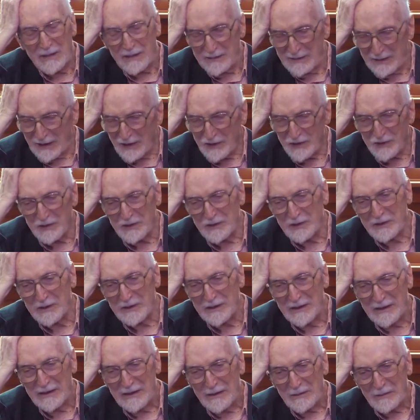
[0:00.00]
Well, yes, he's uh,
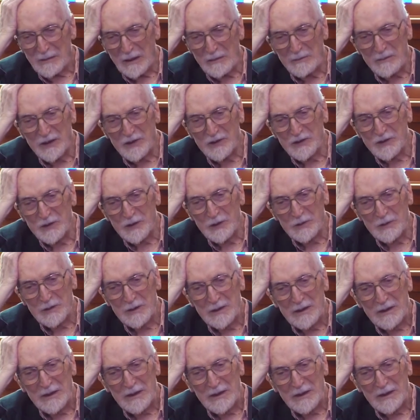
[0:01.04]
my best known.